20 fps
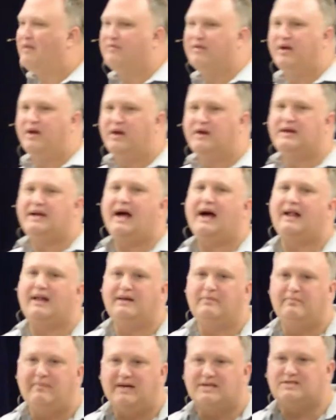of an ungodly,
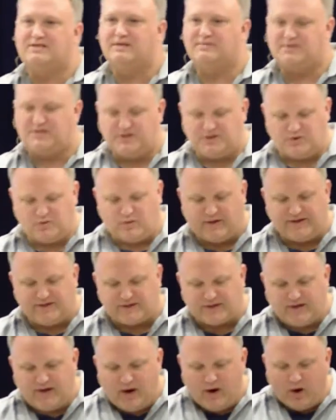messed up
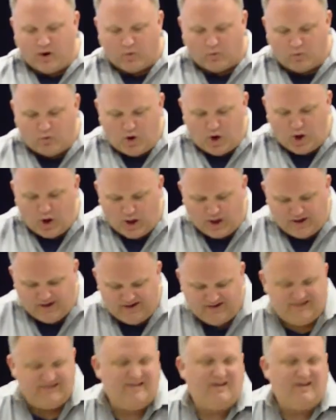situation, run.